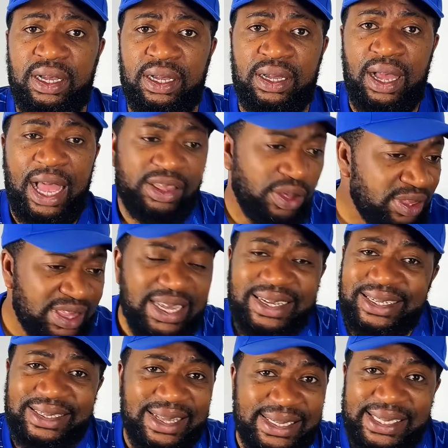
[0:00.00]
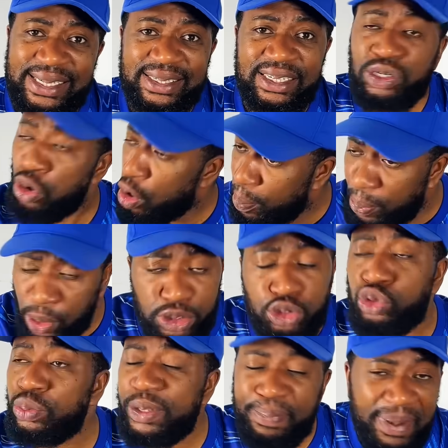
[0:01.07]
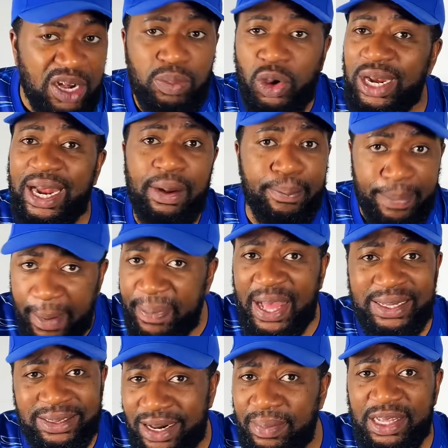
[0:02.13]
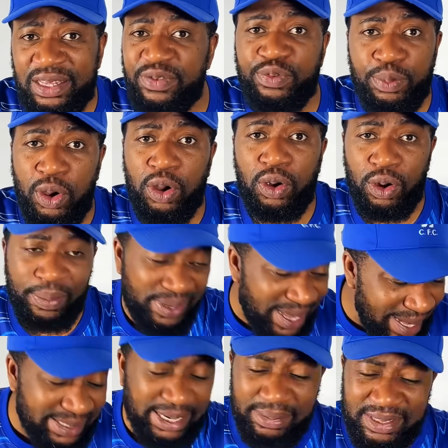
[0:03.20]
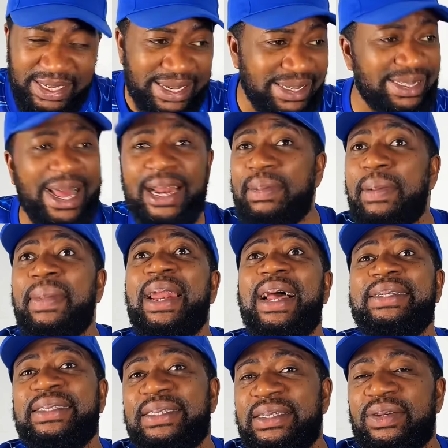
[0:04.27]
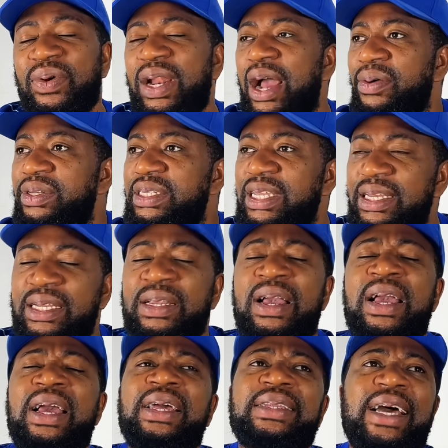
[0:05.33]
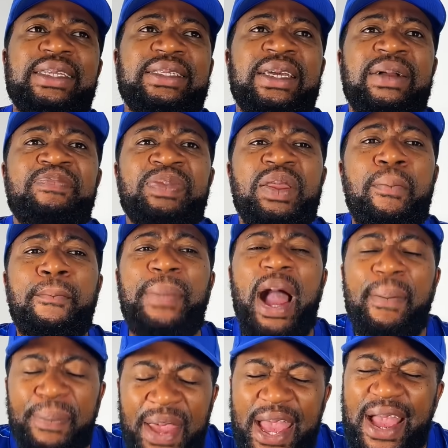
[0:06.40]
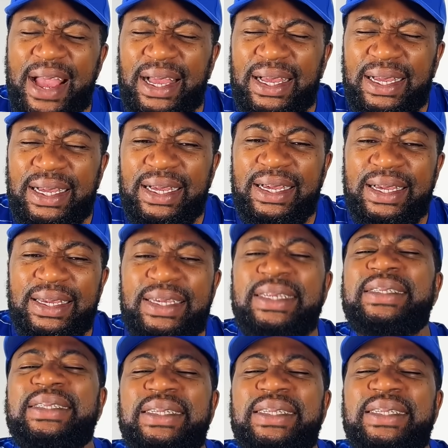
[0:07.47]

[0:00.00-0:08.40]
I don't think it's necessary. Nobody should be paid more than Mbappé at Real Madrid Football Club. Yes, I'm saying it. I remember last season when I was saying that Mbappé is